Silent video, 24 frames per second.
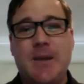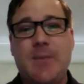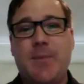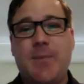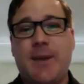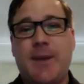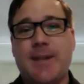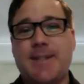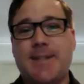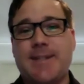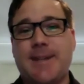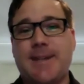
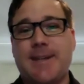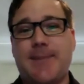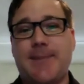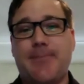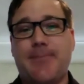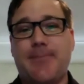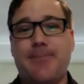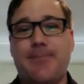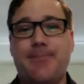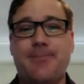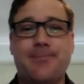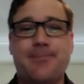But
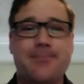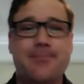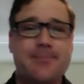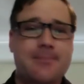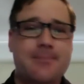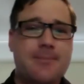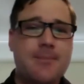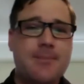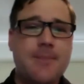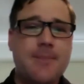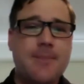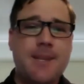
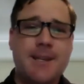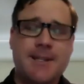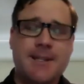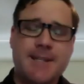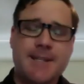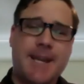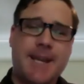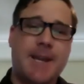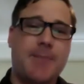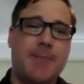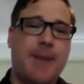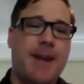
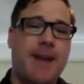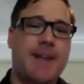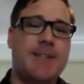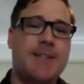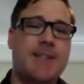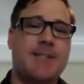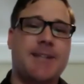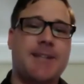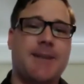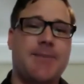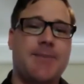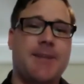taking back a
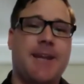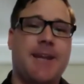step, the